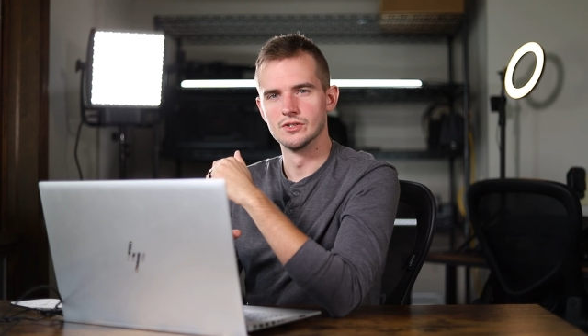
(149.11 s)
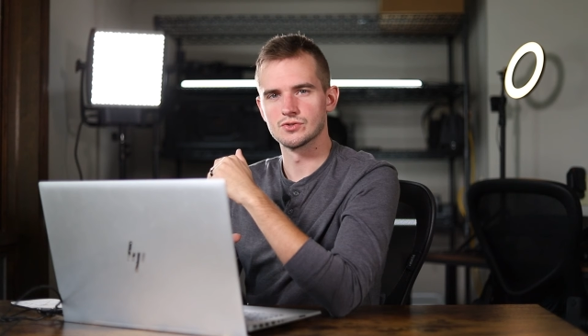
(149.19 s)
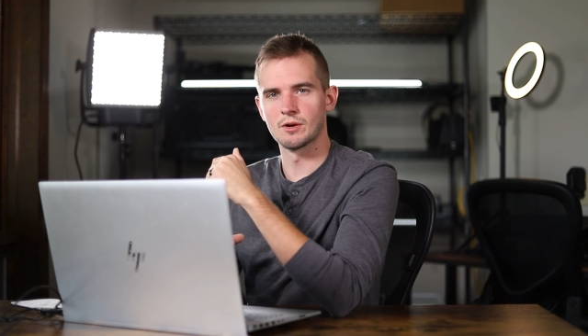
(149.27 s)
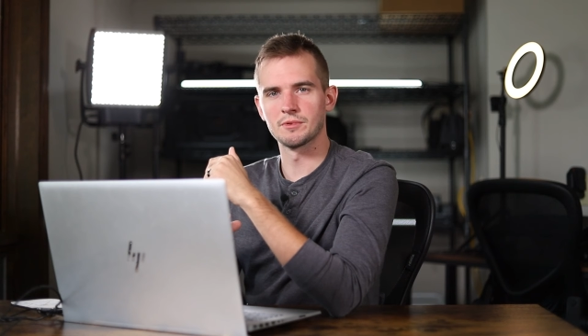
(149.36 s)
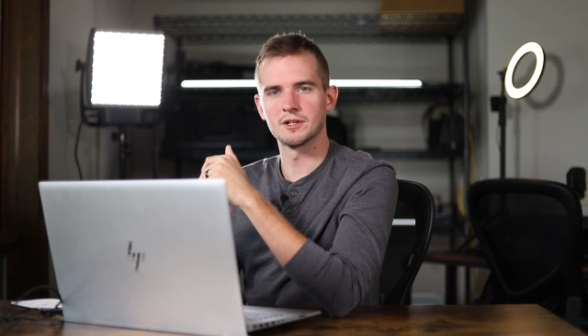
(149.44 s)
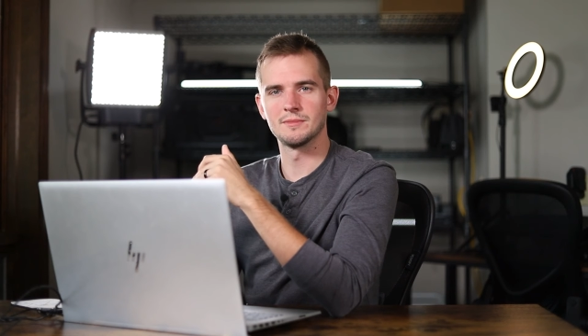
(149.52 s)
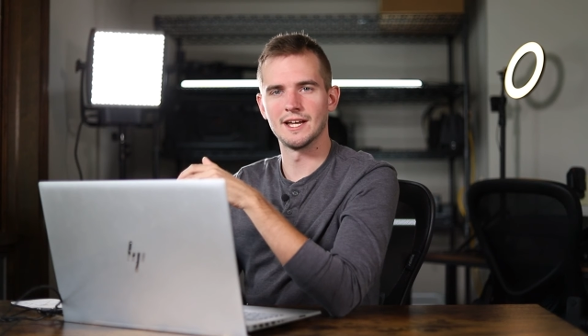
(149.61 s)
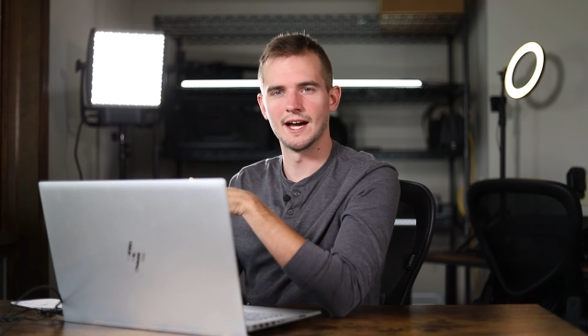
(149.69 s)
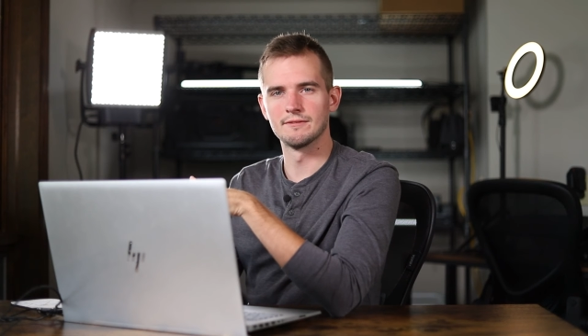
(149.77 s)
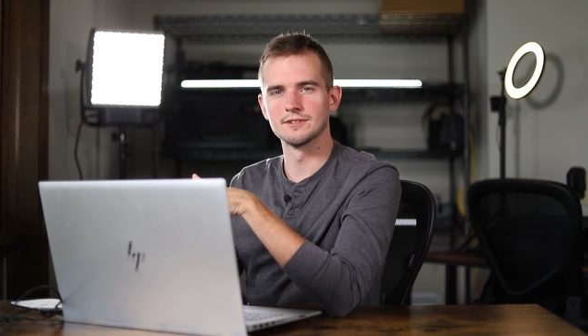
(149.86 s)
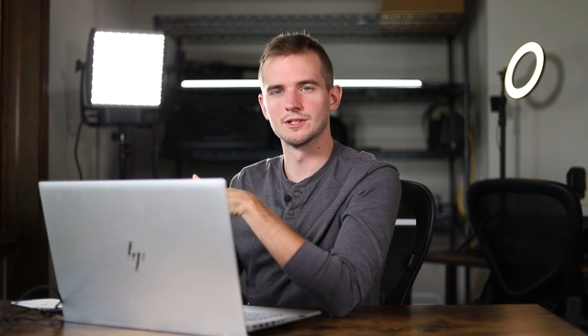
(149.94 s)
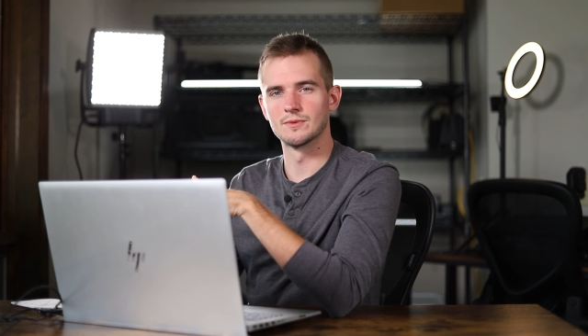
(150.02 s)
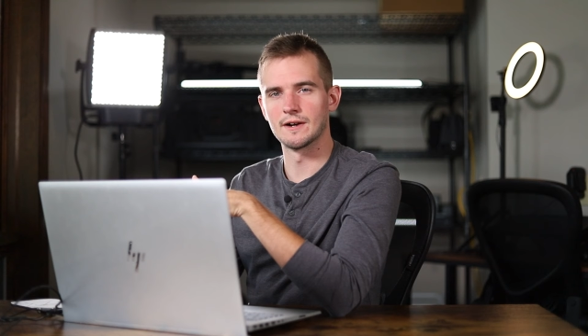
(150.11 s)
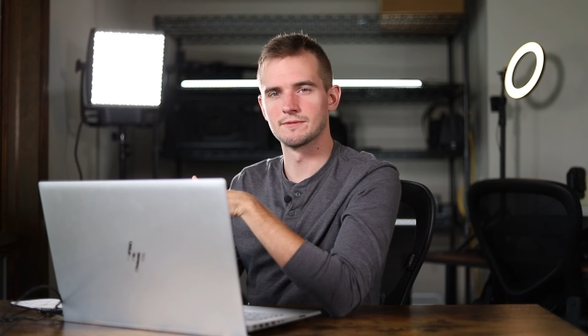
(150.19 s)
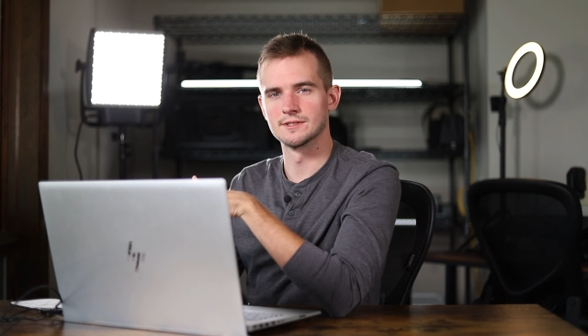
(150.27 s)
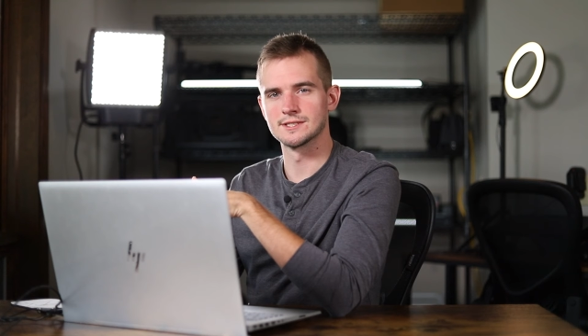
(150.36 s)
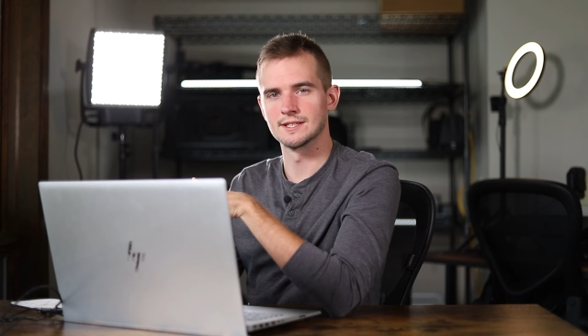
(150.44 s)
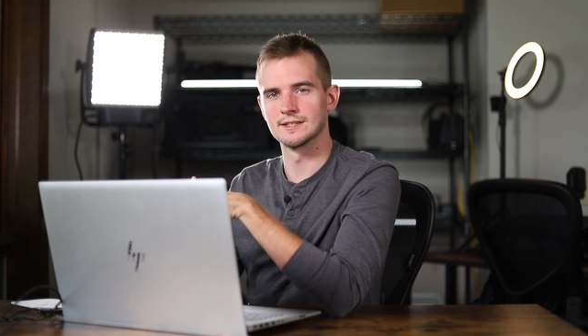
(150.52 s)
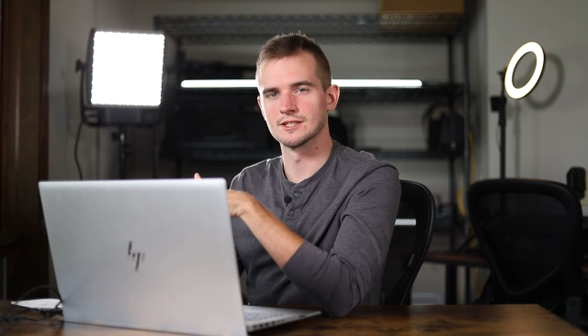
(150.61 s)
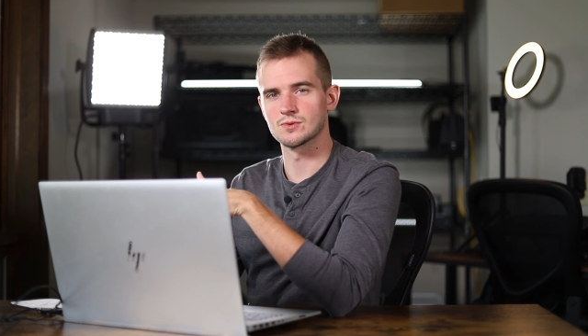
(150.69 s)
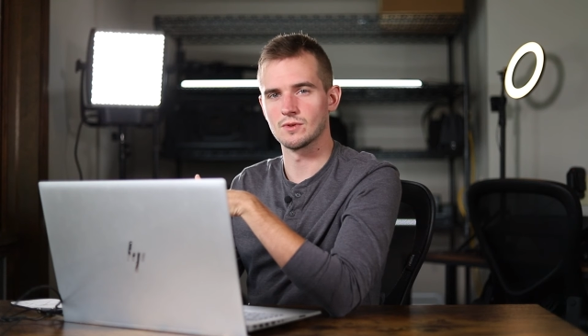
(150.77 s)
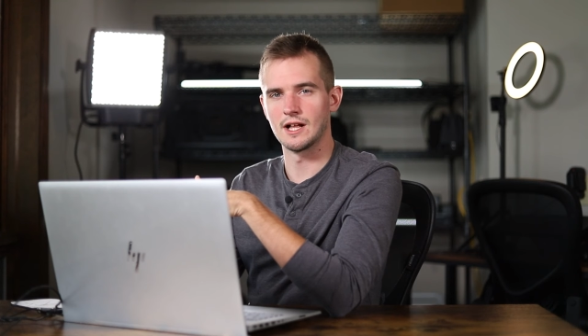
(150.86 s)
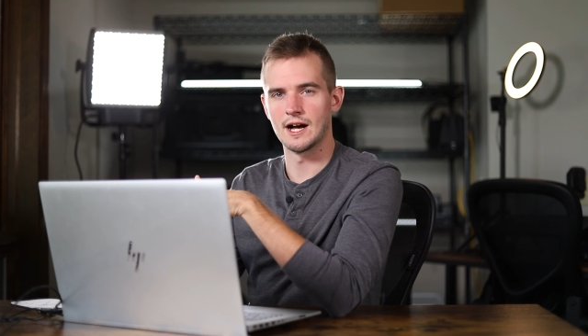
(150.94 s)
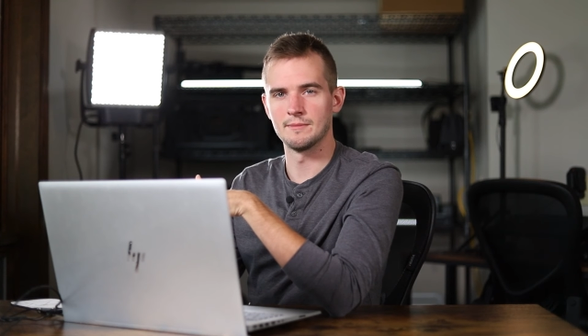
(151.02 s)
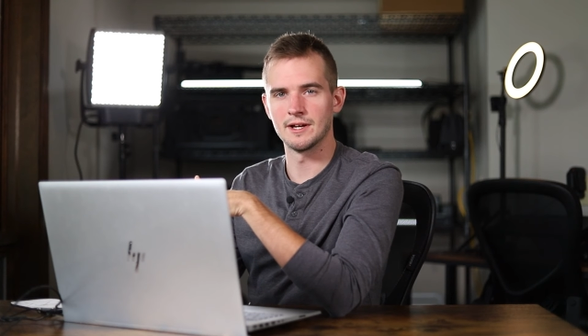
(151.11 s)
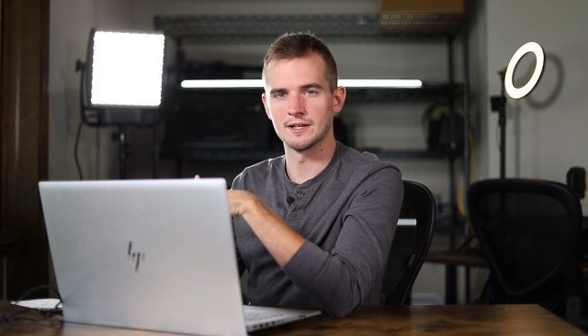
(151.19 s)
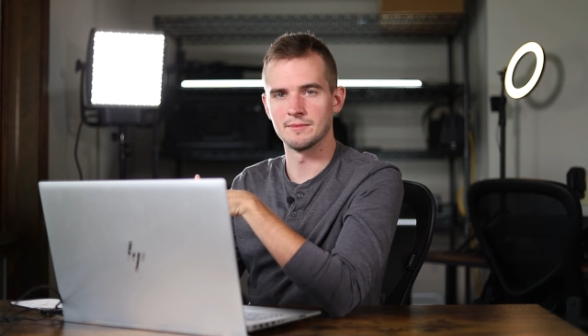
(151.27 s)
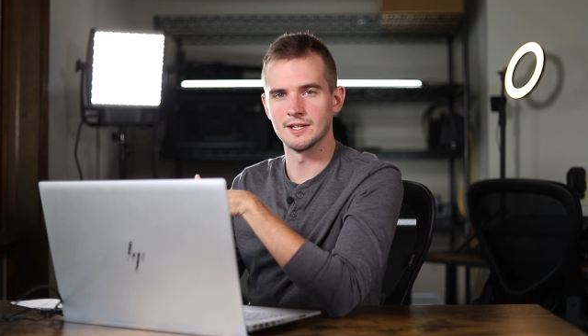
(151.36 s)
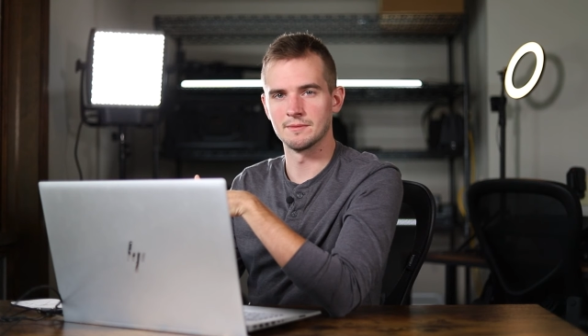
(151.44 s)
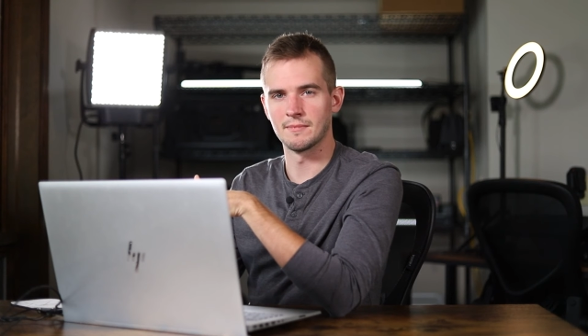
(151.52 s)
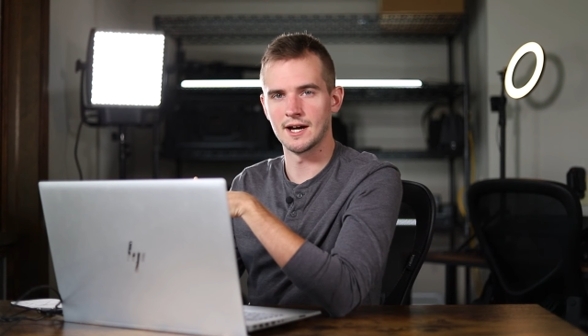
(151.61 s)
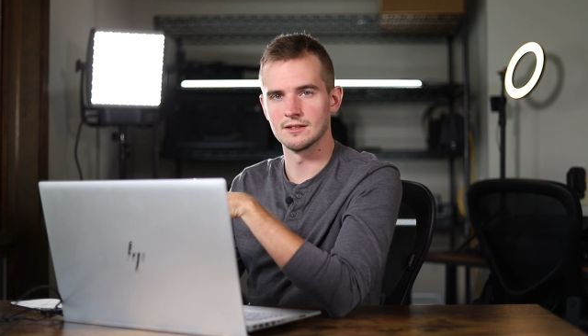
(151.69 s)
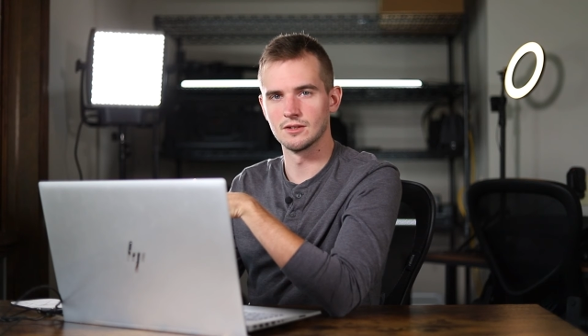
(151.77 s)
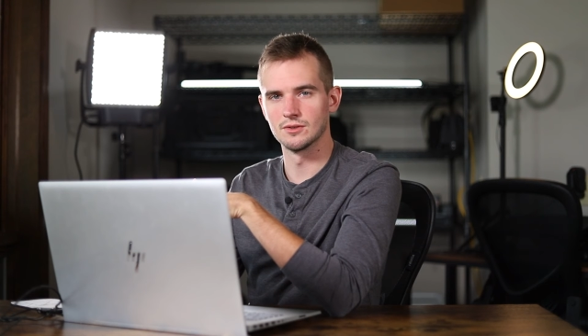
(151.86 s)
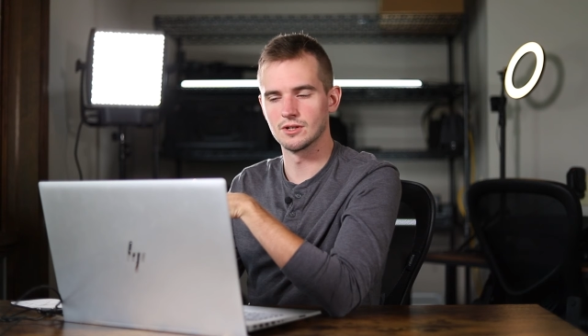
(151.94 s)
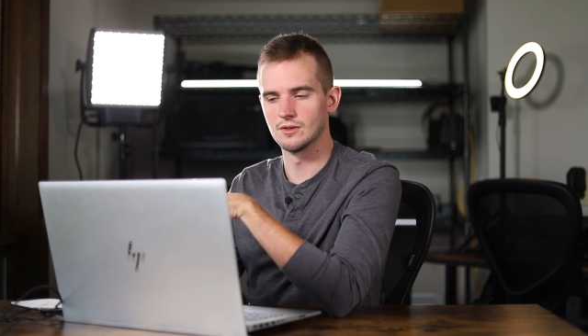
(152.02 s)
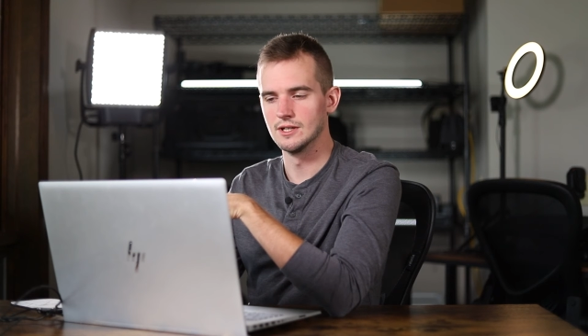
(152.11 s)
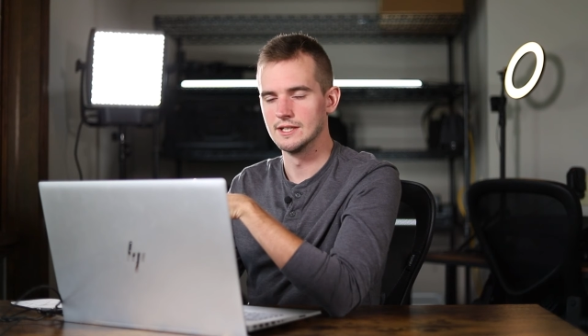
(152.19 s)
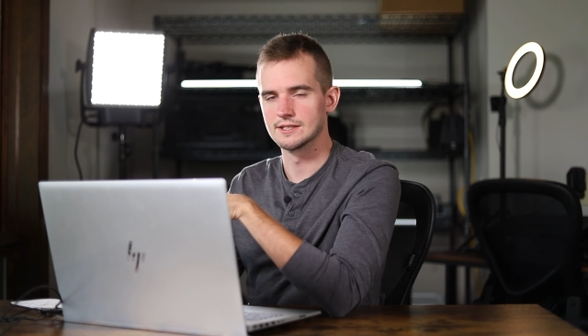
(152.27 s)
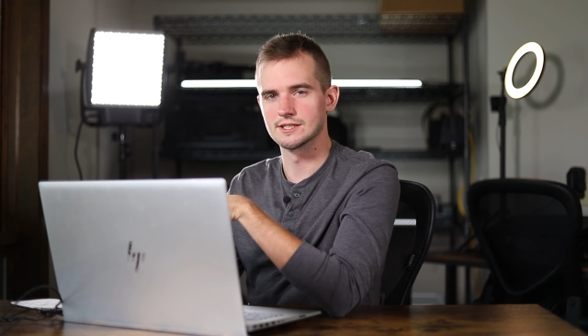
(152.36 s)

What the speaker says: So I'm going to be heavily referencing this while I'm animating my logo